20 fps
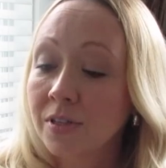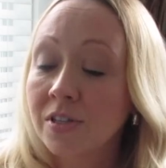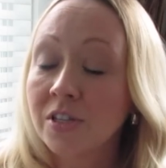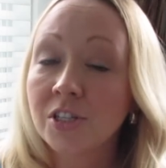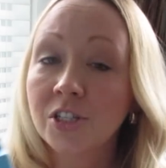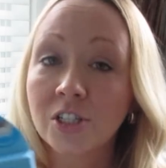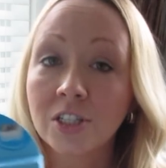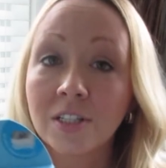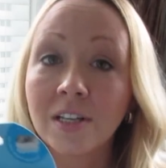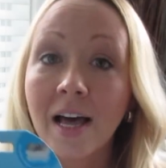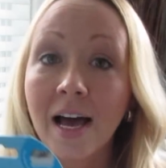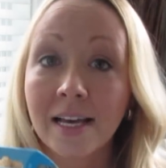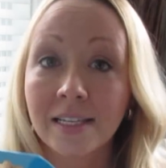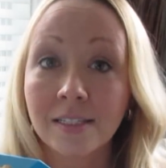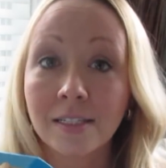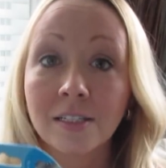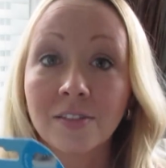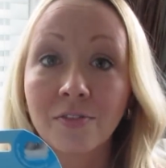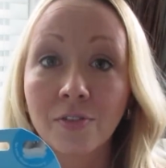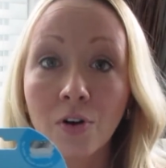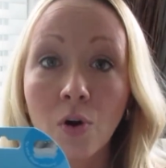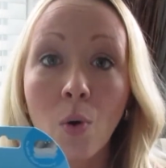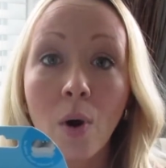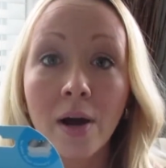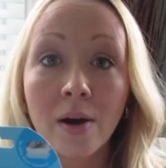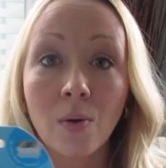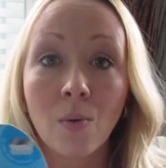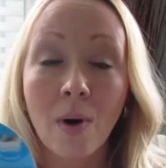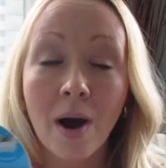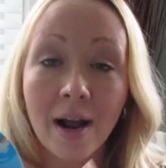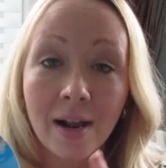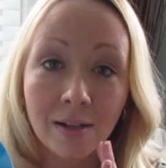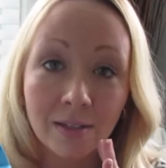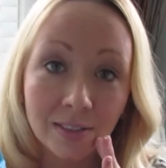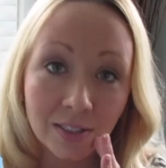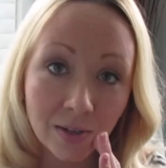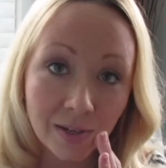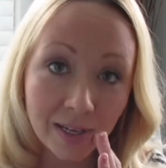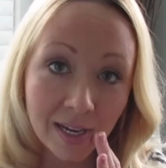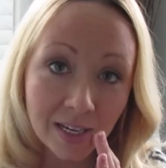so this should last us for quite a while.
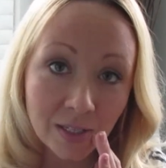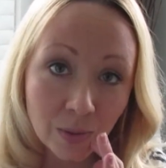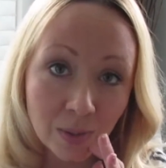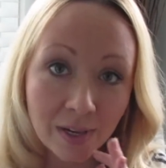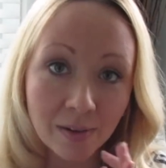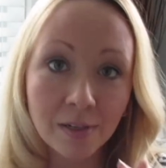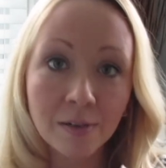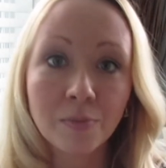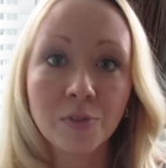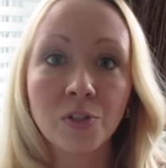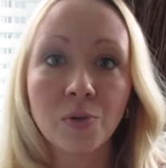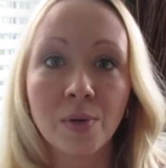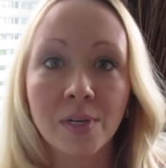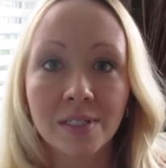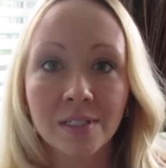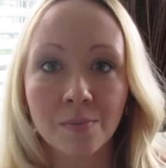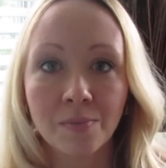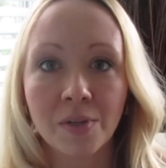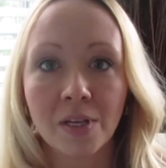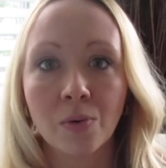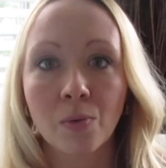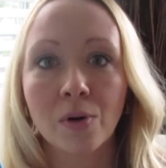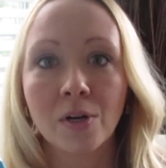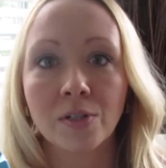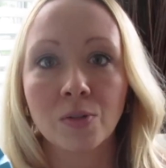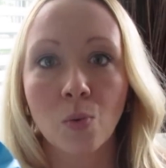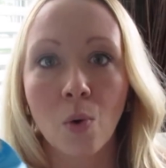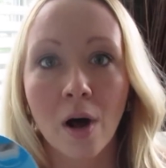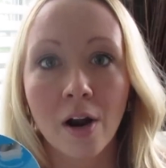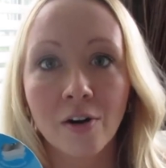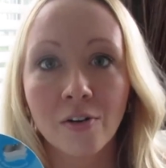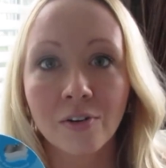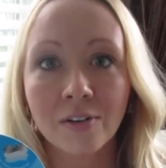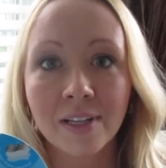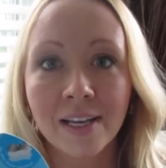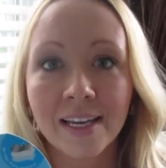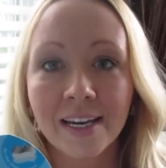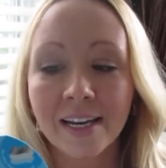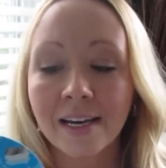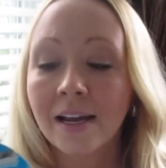So in case we end up doing something where it's water
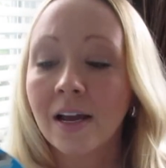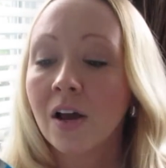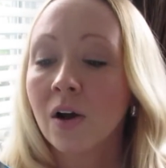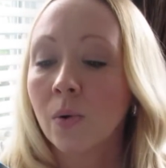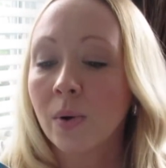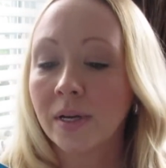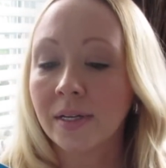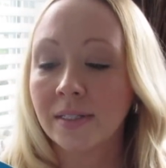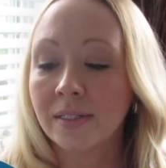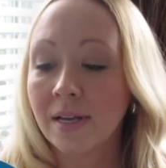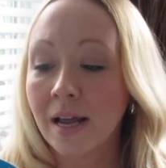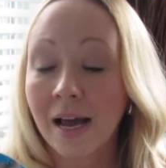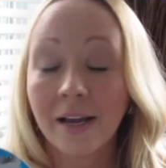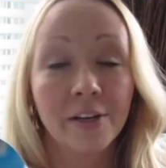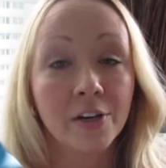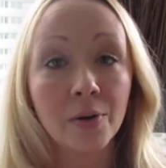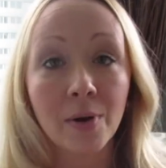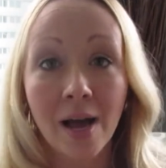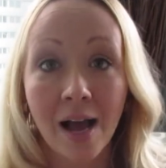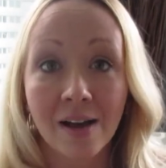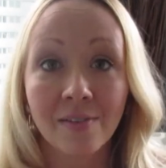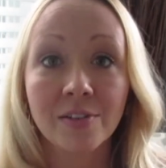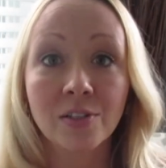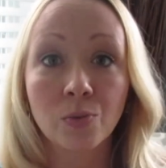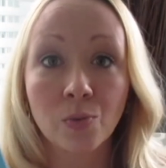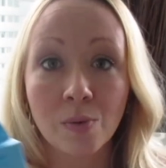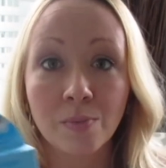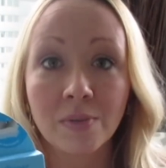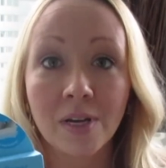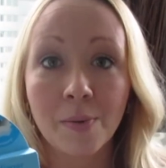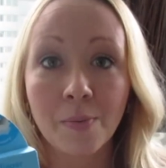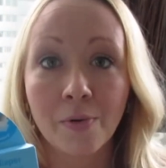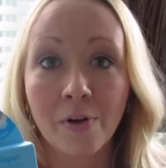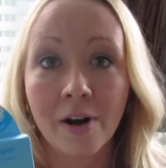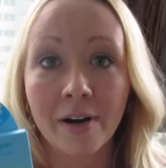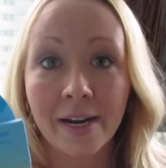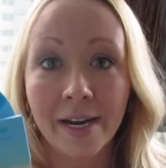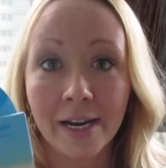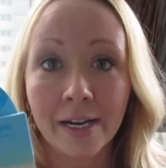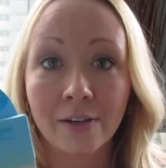related, we you know have a swim diaper
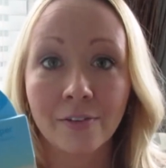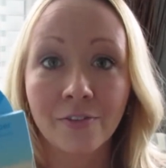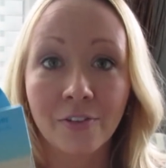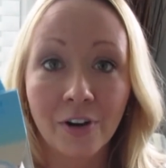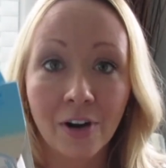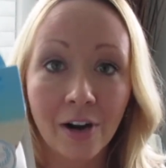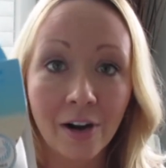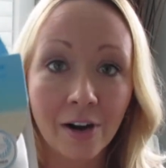on hand for